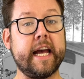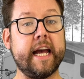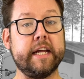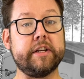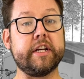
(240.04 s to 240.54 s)

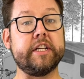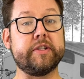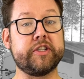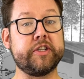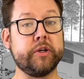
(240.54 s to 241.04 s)
and it
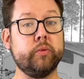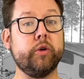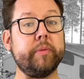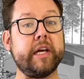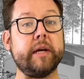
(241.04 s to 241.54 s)
still will
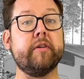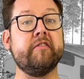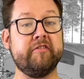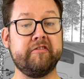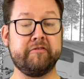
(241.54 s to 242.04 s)
be
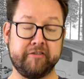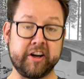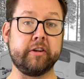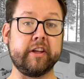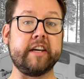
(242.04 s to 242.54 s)

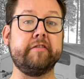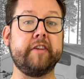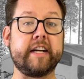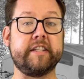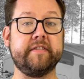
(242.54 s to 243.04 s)
fairly
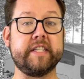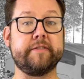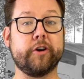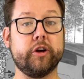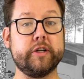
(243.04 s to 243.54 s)
effective as
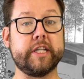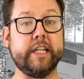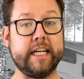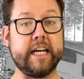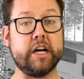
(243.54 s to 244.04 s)
far as
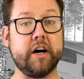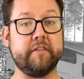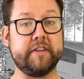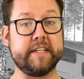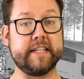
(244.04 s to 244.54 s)
cleaning
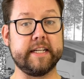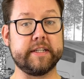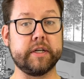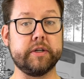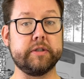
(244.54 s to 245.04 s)
off the
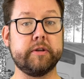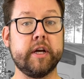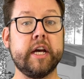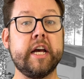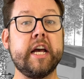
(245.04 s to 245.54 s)
sensors.
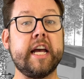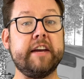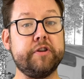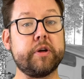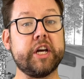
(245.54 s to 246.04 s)

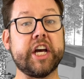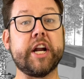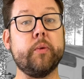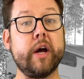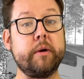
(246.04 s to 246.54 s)
If you can get
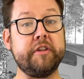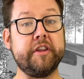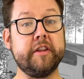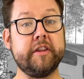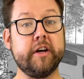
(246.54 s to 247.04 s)
away with
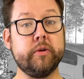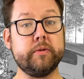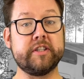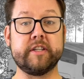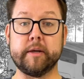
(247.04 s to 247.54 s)
it though,
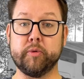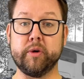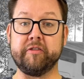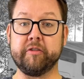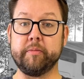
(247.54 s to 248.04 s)
step
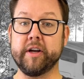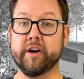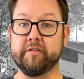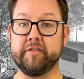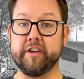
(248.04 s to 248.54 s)
away from the
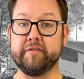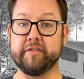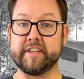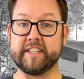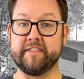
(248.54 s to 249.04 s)
RV for
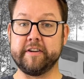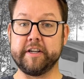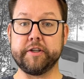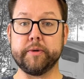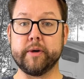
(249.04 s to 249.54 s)
the
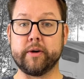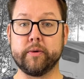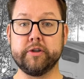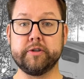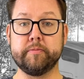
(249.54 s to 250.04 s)
72
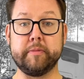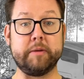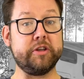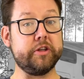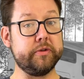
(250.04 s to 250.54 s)
hours,
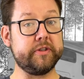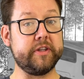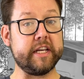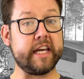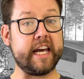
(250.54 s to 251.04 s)
maybe use
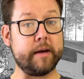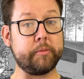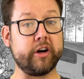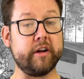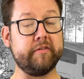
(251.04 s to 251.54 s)
the
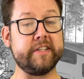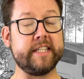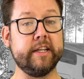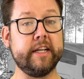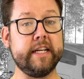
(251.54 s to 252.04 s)
campground
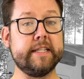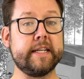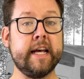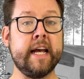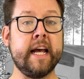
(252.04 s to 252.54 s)
facilities,
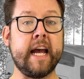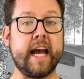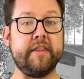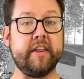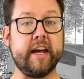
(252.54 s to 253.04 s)

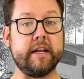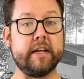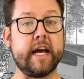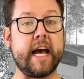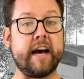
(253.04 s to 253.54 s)
and
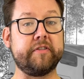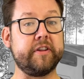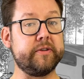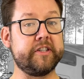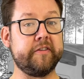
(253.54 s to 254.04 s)
then after
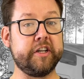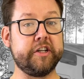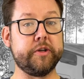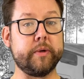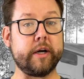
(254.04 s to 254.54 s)
those
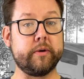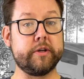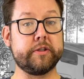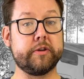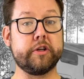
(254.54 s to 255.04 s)
72
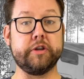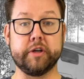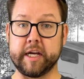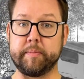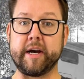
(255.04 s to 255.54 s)
hours, you can
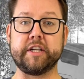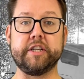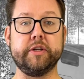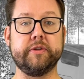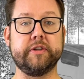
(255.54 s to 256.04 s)
get back to
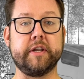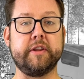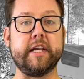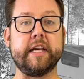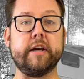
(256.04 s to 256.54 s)
using
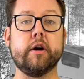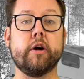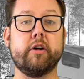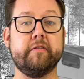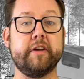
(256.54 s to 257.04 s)
the
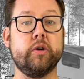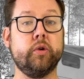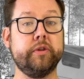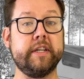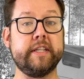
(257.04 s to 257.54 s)
RV
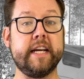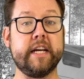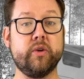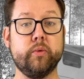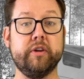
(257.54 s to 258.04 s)
holding
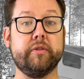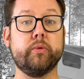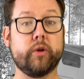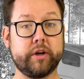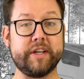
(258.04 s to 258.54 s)
tank with
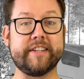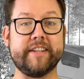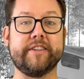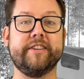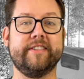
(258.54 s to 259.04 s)
working
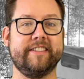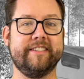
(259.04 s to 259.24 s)
sensors.